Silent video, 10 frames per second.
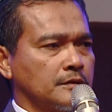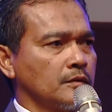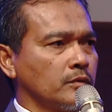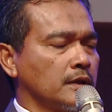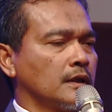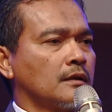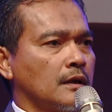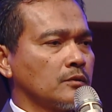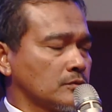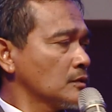looking at
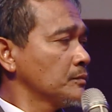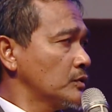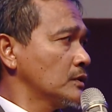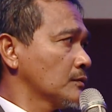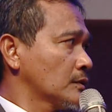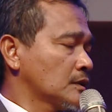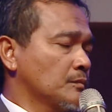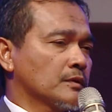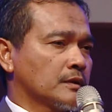cloud computing, for example,